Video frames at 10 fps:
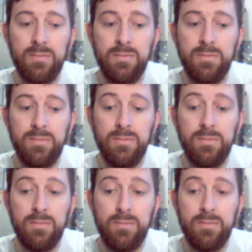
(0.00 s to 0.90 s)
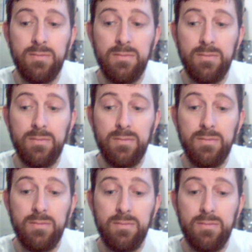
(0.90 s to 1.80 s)

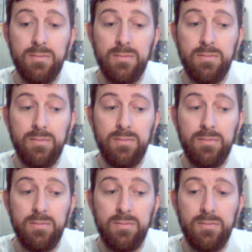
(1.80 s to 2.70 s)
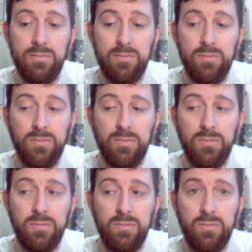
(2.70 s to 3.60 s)

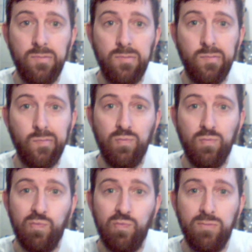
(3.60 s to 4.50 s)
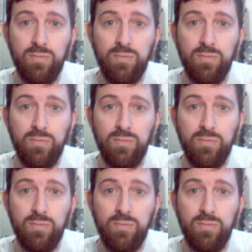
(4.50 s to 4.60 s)
Nothing is said.